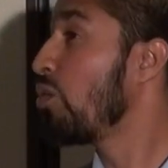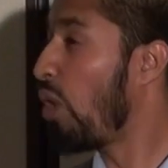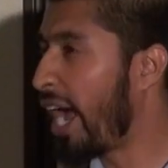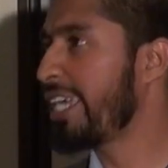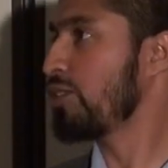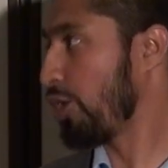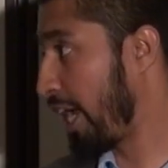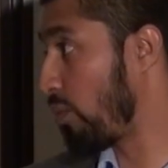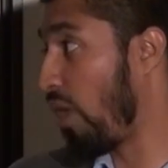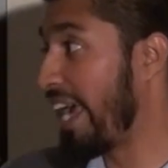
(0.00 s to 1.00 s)
Wise.
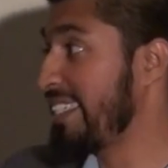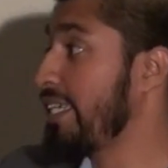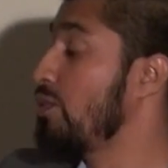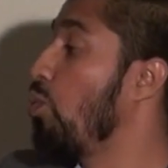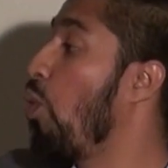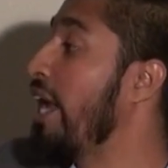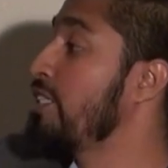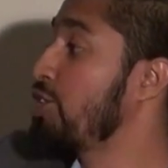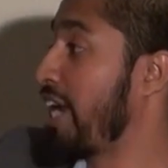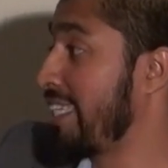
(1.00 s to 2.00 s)
Okay, wise is
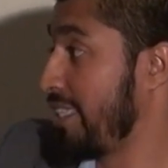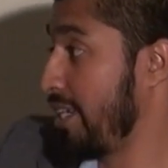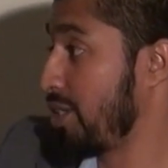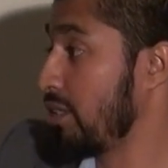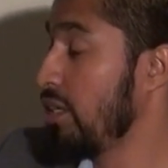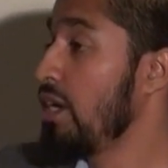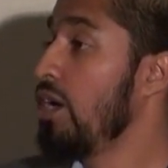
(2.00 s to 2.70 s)
one translation.